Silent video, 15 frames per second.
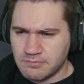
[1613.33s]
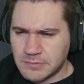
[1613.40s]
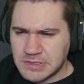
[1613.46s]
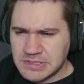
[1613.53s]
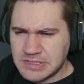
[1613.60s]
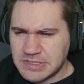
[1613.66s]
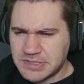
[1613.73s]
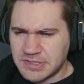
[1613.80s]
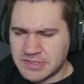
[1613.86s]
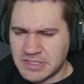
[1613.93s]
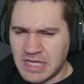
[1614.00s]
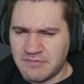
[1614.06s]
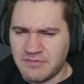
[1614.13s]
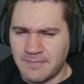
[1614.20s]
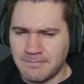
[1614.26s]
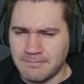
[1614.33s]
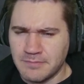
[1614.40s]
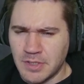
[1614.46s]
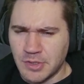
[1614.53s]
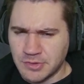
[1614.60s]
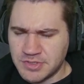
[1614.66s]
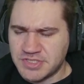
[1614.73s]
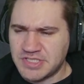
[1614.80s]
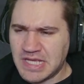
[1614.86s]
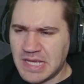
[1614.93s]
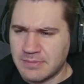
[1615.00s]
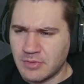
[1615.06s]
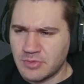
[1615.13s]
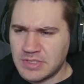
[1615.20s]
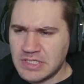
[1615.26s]
Because this doesn't have the most
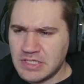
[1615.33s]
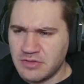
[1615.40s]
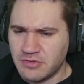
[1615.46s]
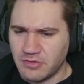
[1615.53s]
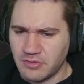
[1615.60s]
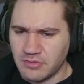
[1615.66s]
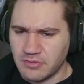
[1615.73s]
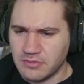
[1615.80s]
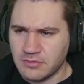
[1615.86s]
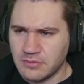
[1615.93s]
ammo either.